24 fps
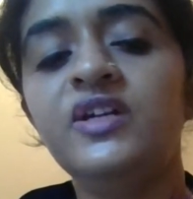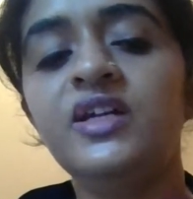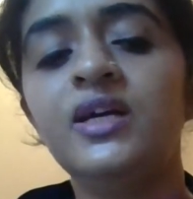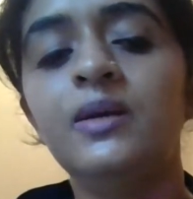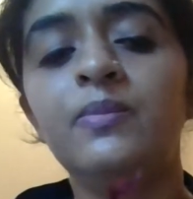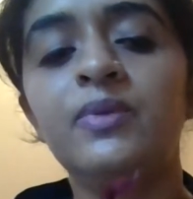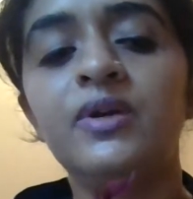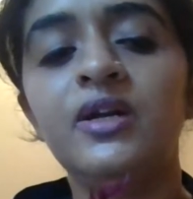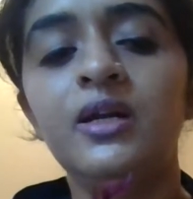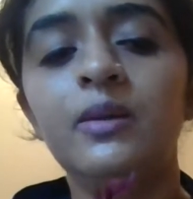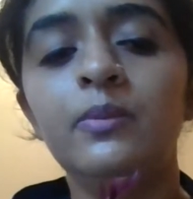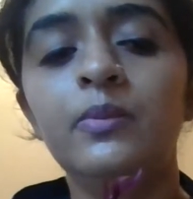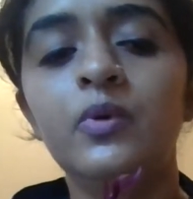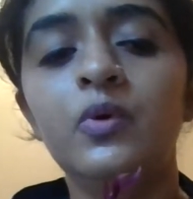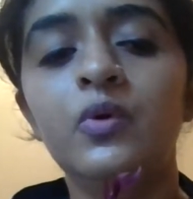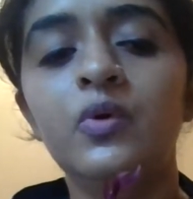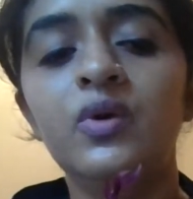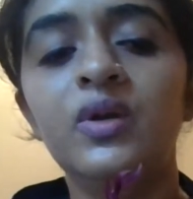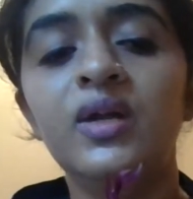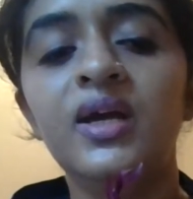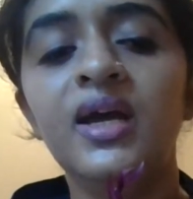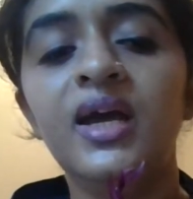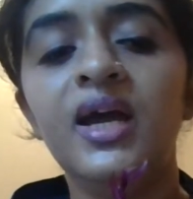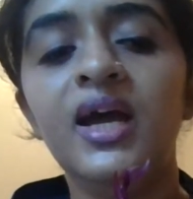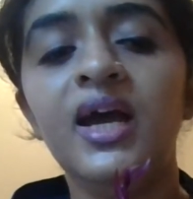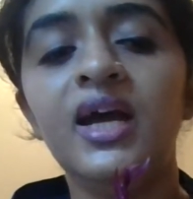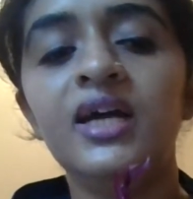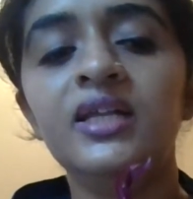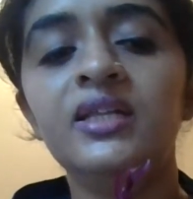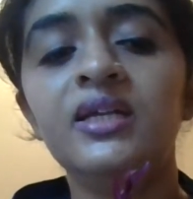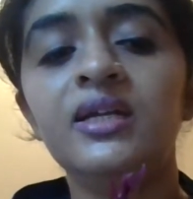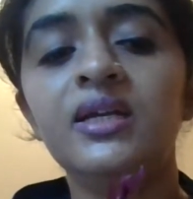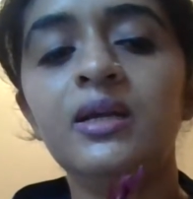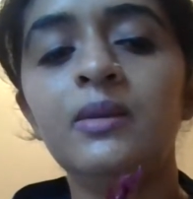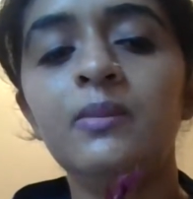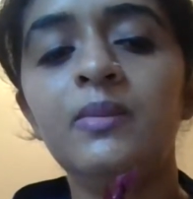temporal bone. And
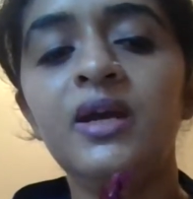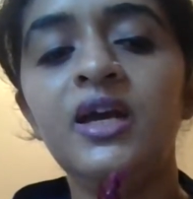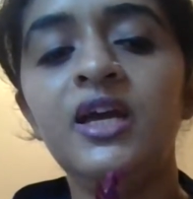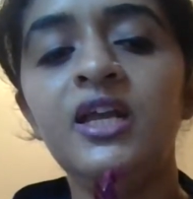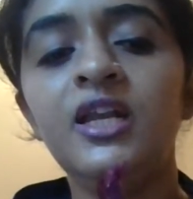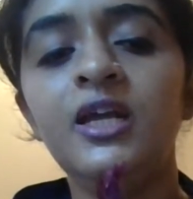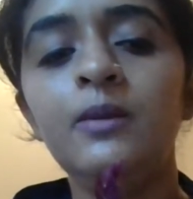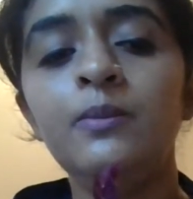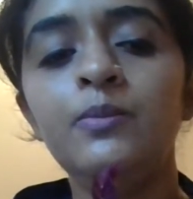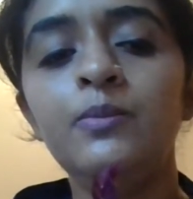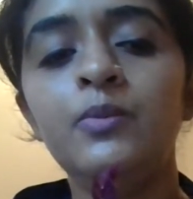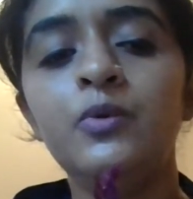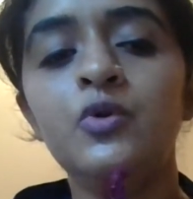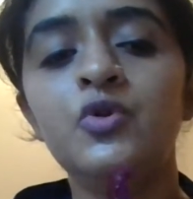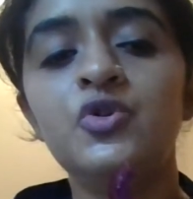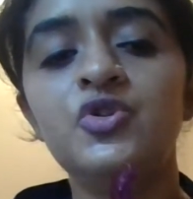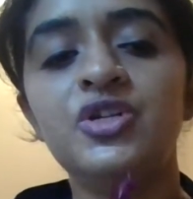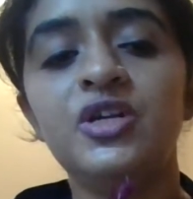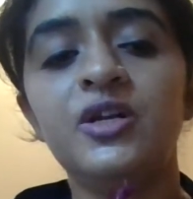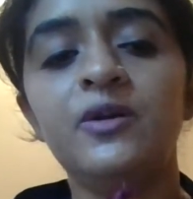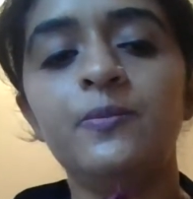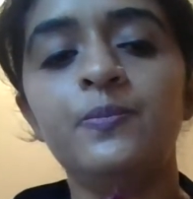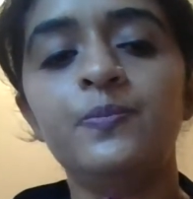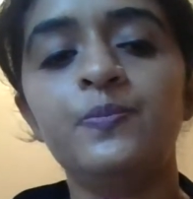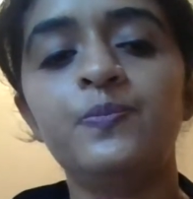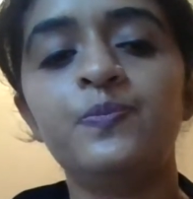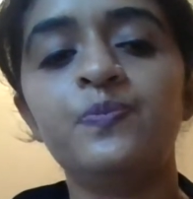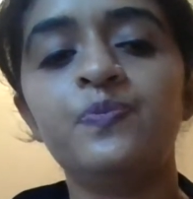the remaining portion,